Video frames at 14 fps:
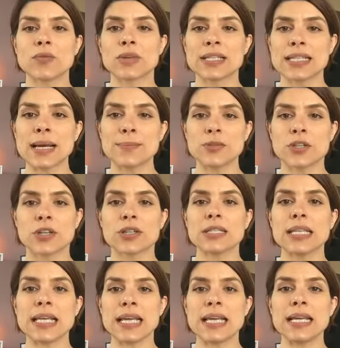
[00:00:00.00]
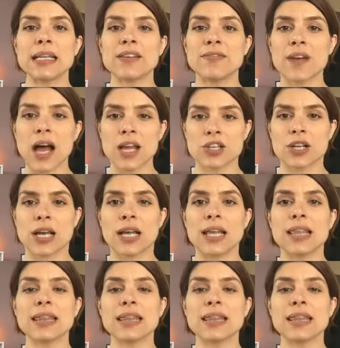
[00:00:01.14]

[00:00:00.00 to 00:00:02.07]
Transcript: receptors in the fascia